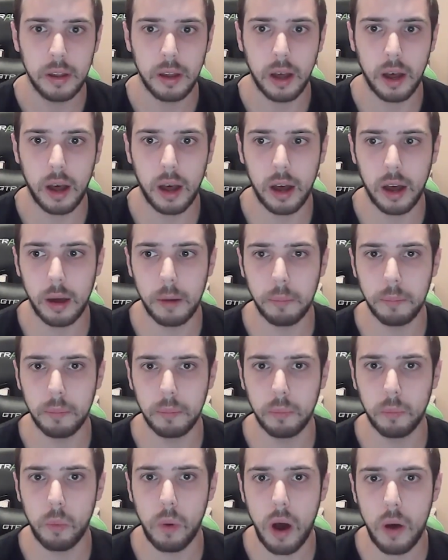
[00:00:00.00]

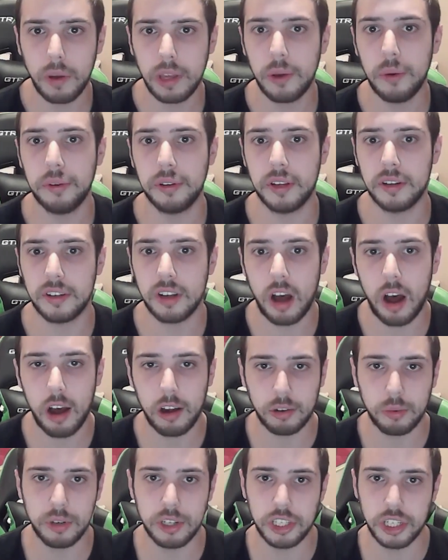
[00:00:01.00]
While he was in
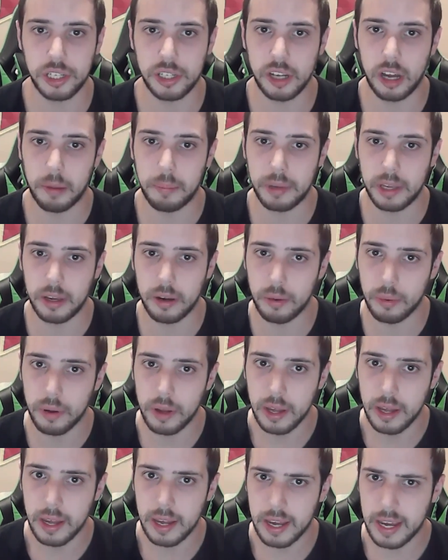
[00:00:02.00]
talks with GW,
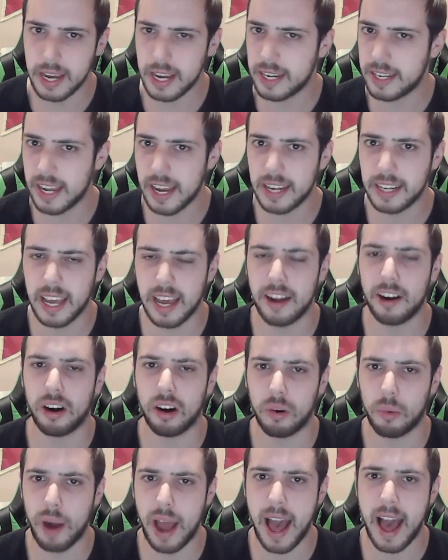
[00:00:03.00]
he did get
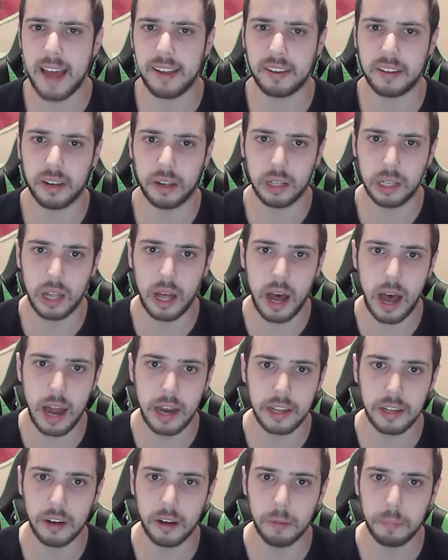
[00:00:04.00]
harassed a
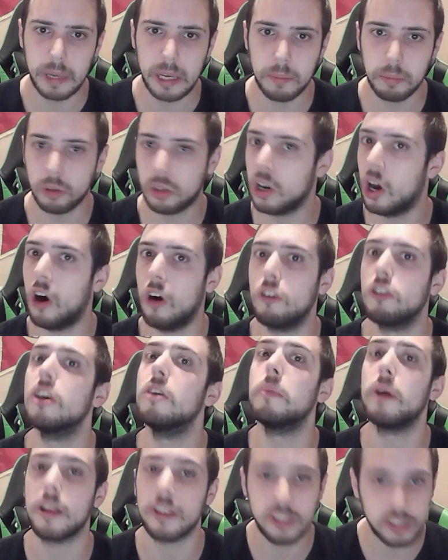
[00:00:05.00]
lot, people calling
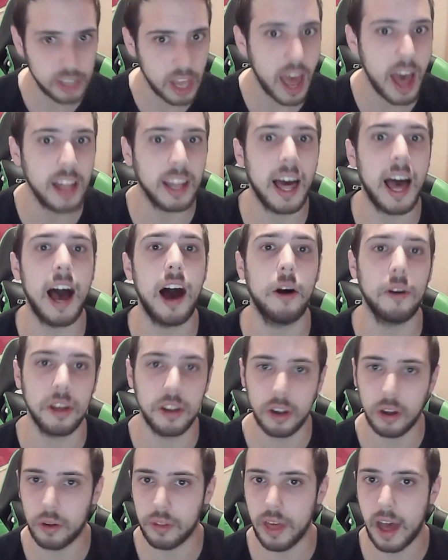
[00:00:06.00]
him a sellout and
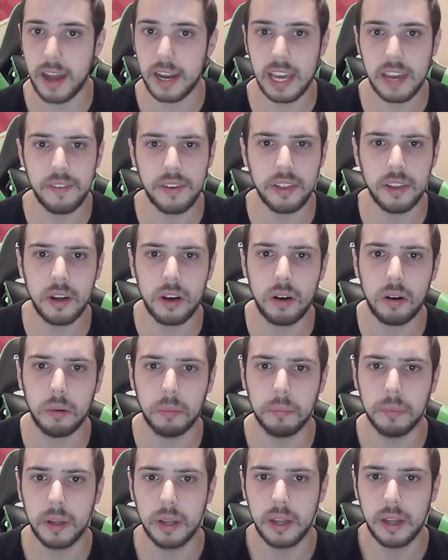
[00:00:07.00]
all that, even
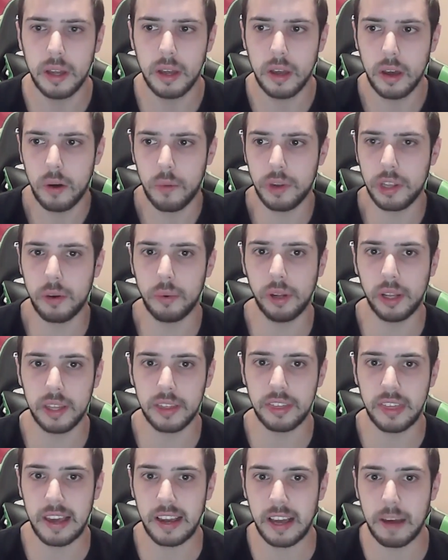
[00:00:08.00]
though, when you really
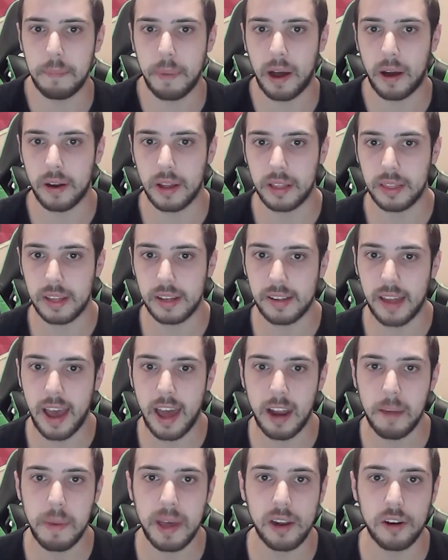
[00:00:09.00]
think about it, these
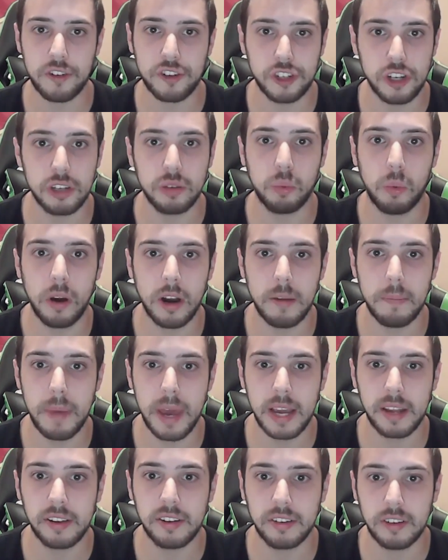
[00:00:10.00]
animators just want to
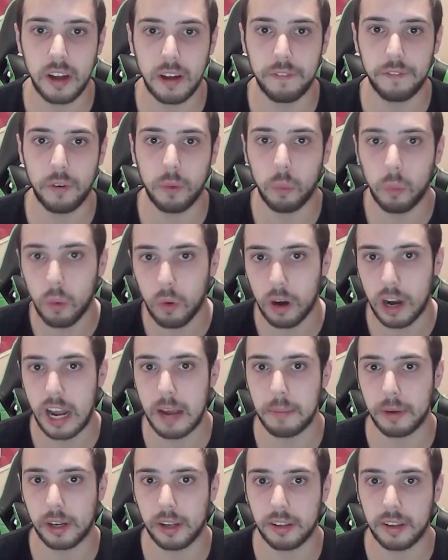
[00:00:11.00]
make stuff for
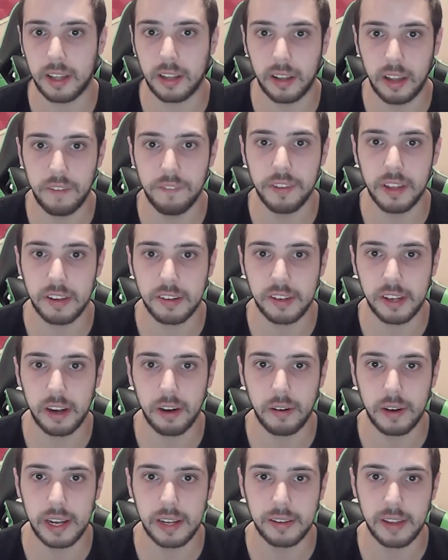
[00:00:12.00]
Warhammer because they love the
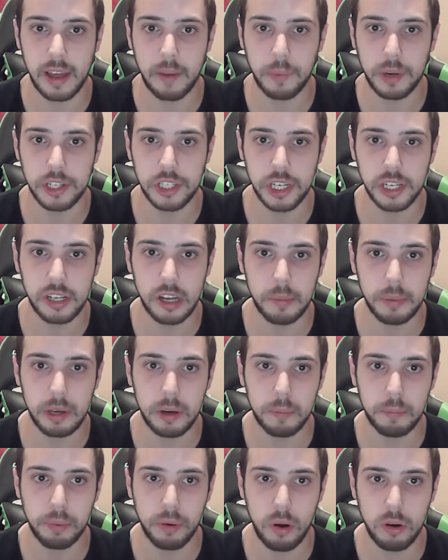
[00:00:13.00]
series, and when GW
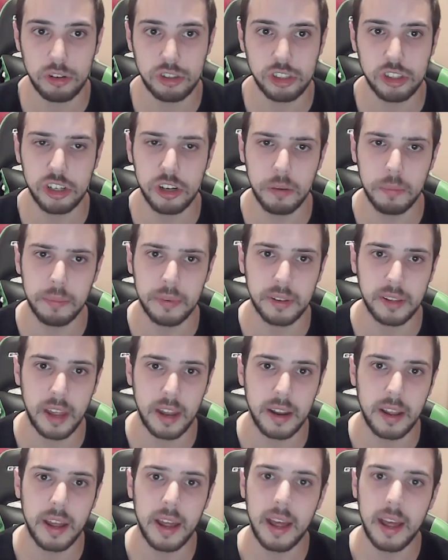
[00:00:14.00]
approached them and said,